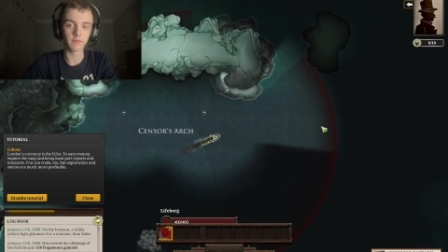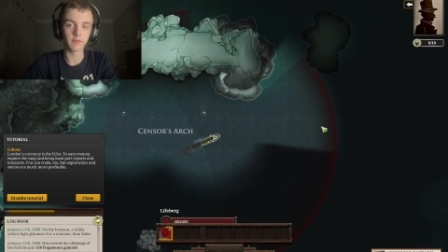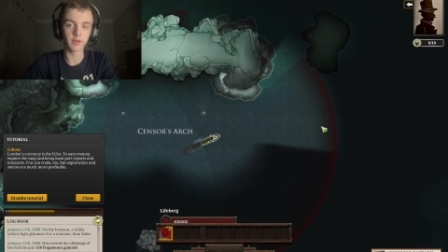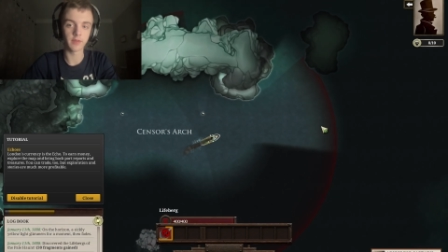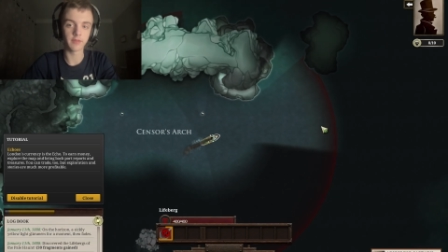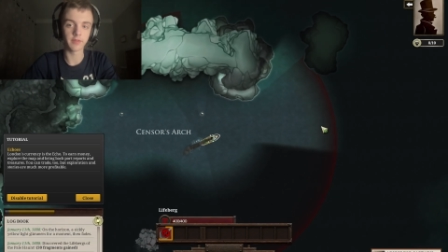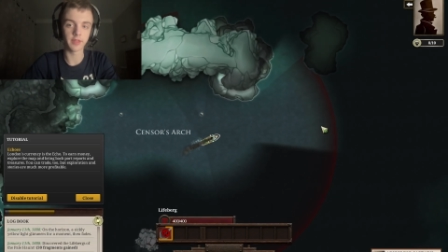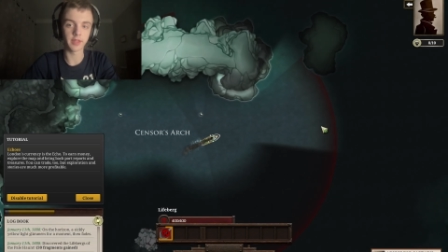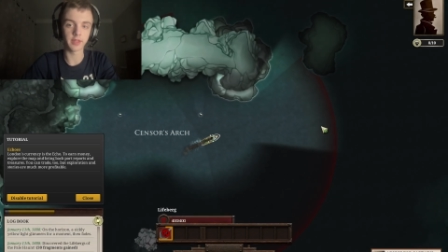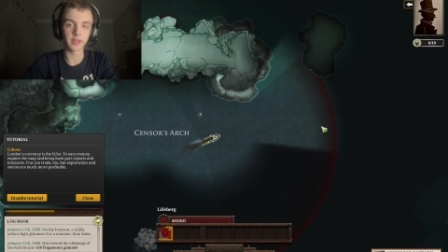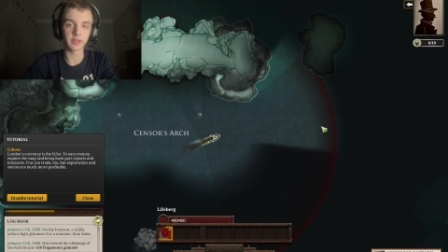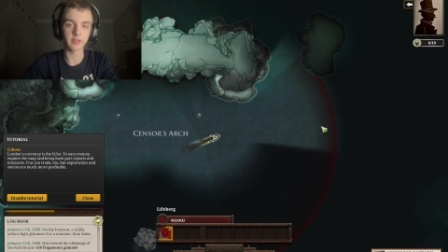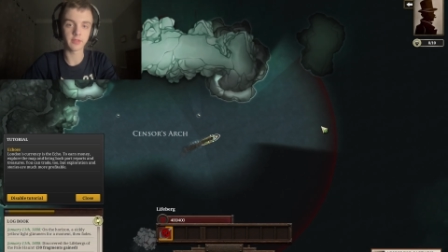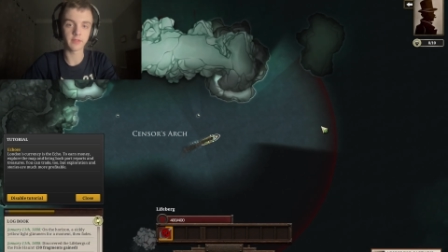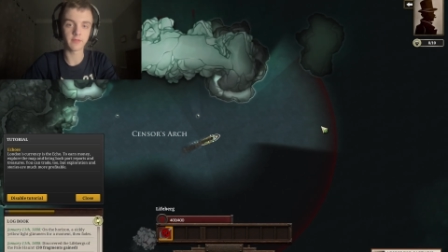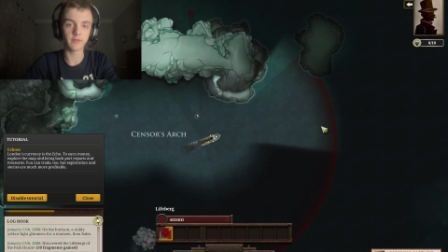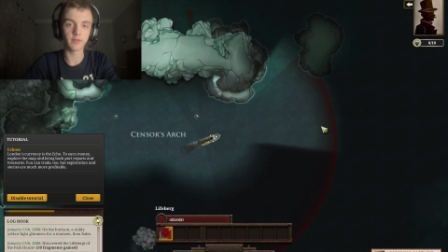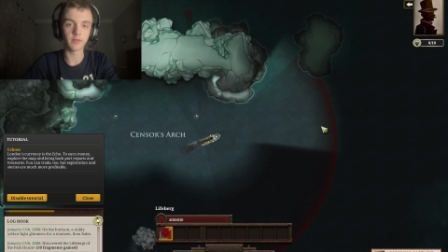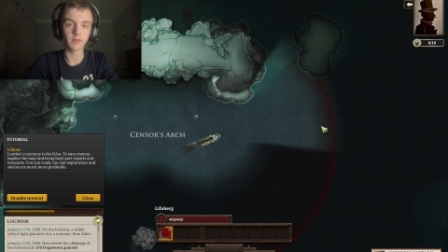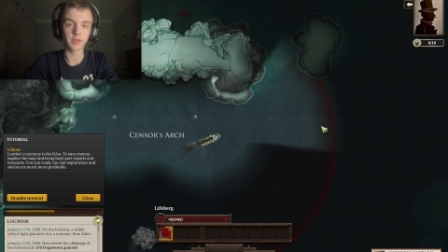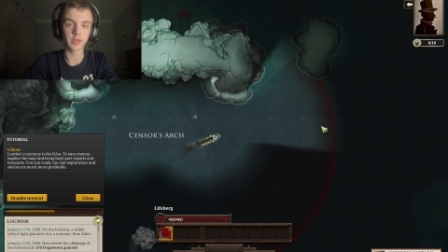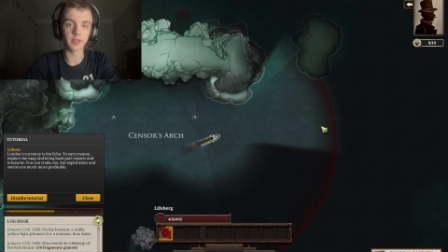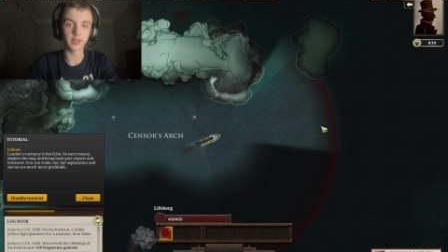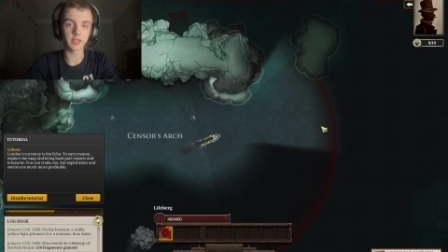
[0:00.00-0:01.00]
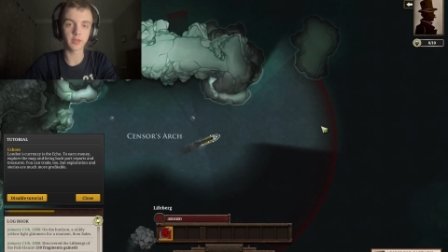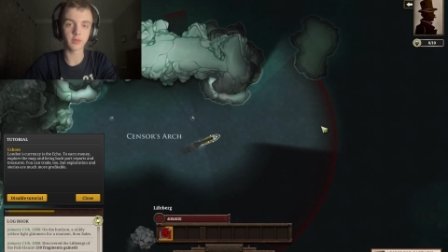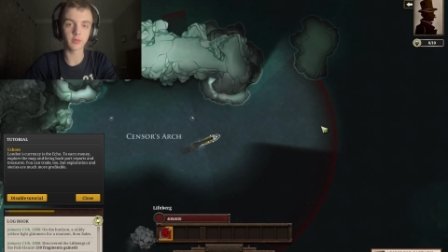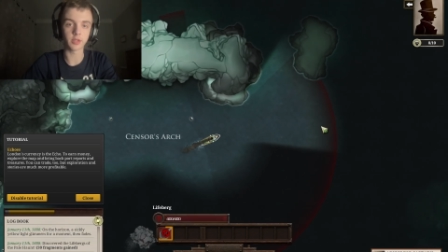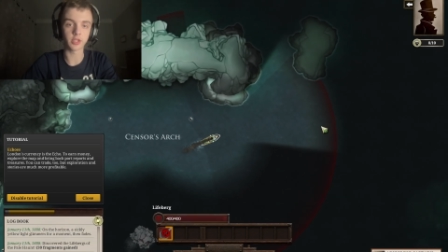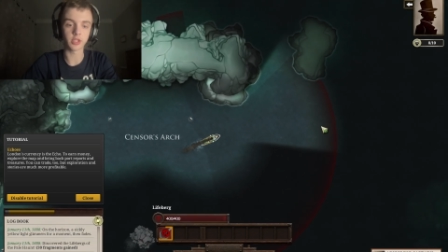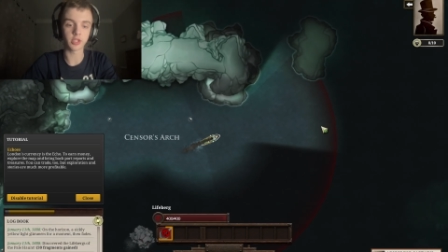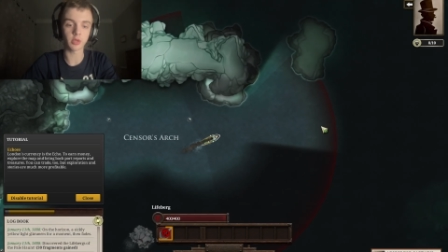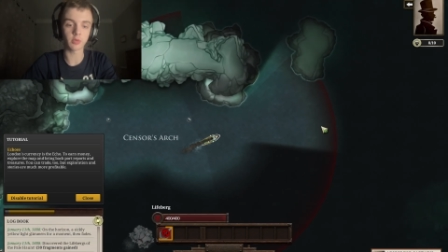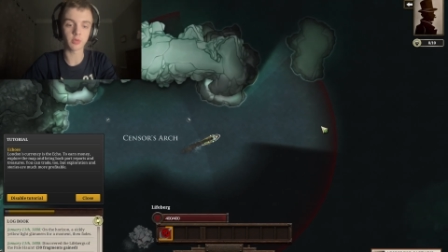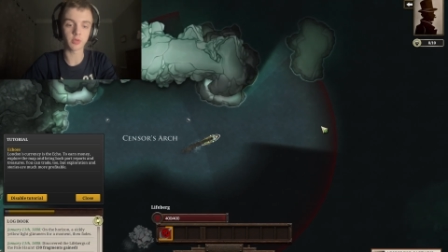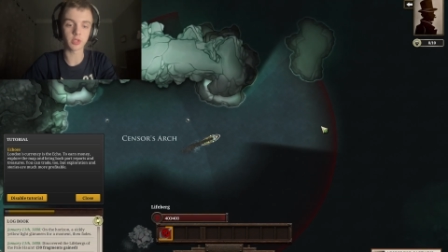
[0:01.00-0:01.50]
Five that phew, that thing
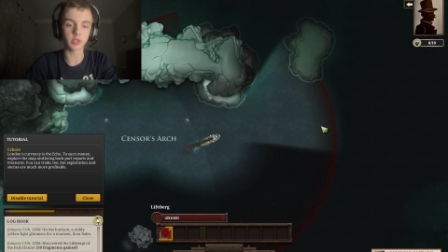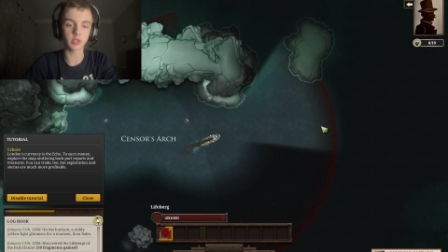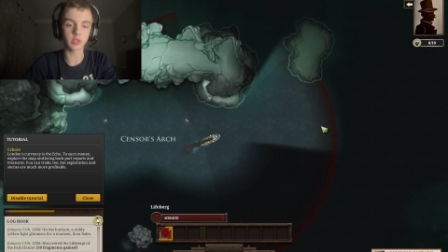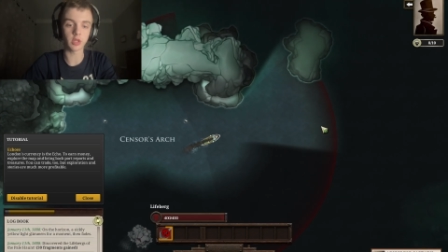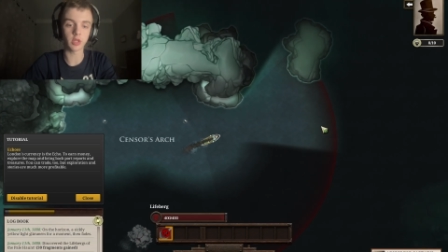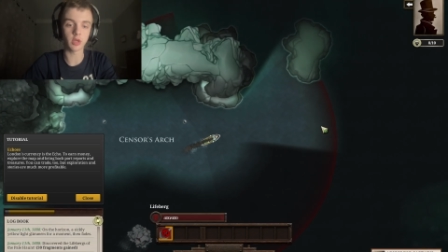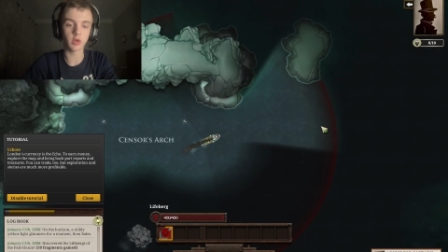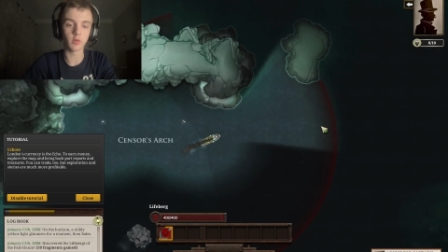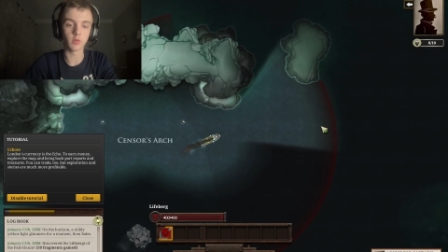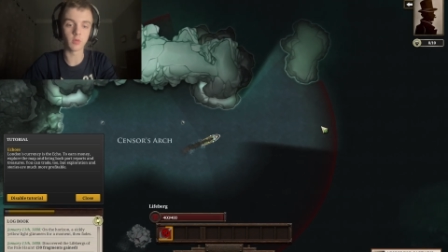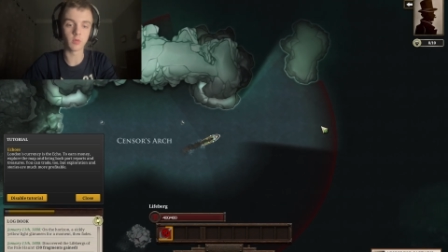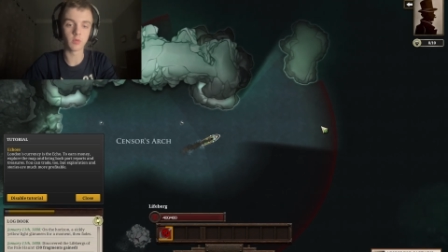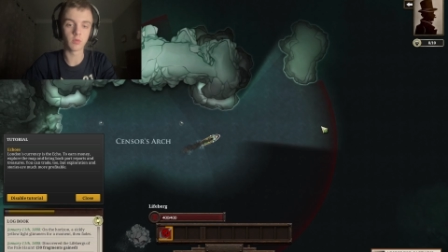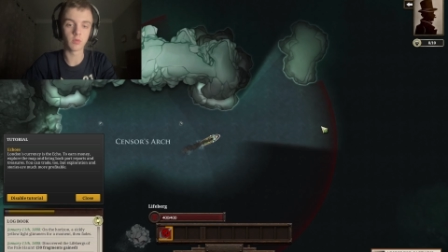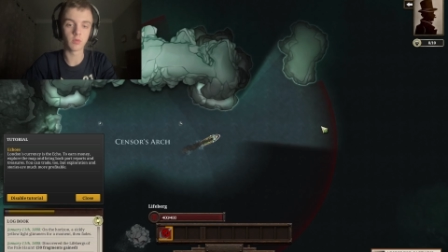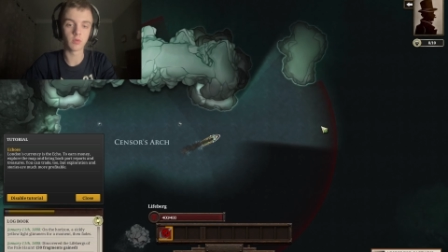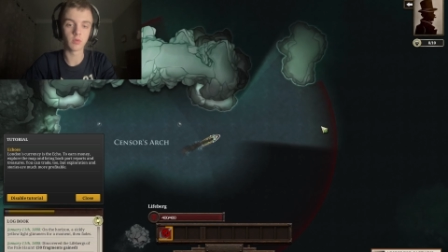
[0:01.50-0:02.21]
was so slow.